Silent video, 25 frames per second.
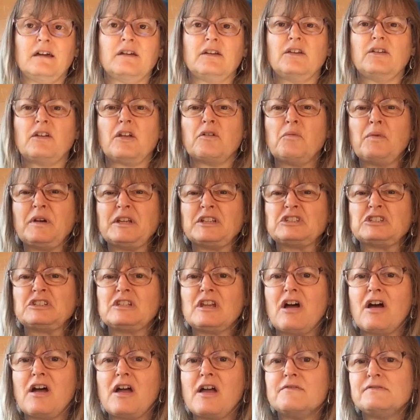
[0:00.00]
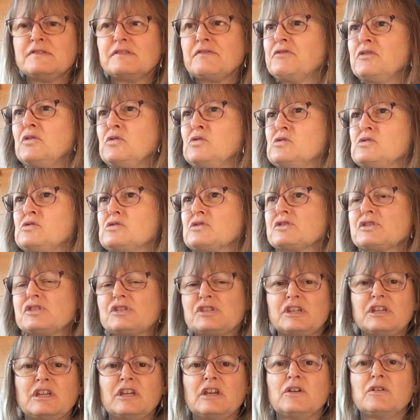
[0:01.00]
You know, which knives, forks
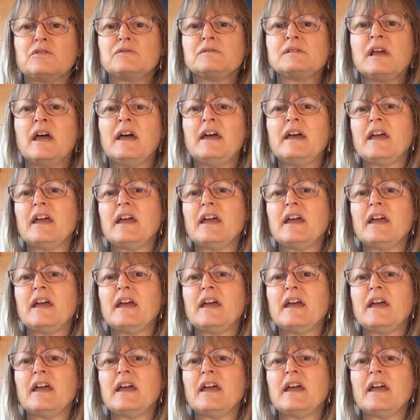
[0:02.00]
to use.